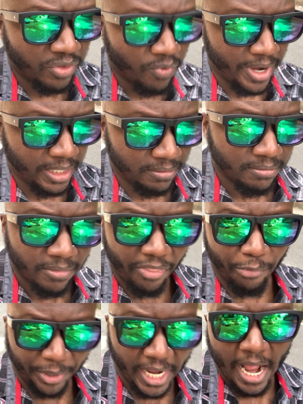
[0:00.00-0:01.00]
to wait
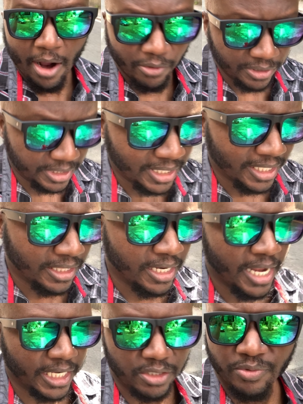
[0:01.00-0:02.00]
3 hours to get the
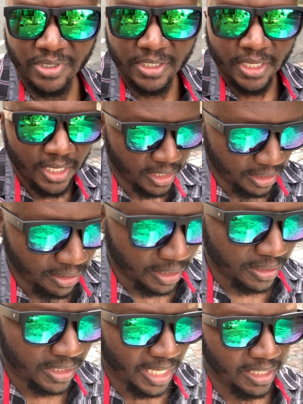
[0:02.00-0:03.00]
next one. You can
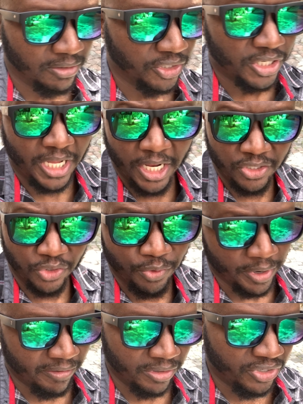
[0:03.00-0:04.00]
stay on your schedule
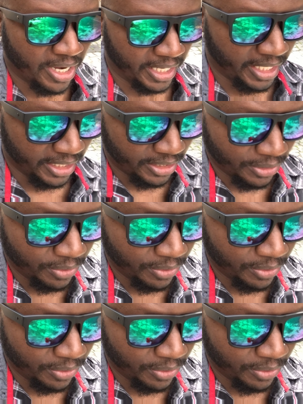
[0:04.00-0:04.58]
wherever you're trying to get to.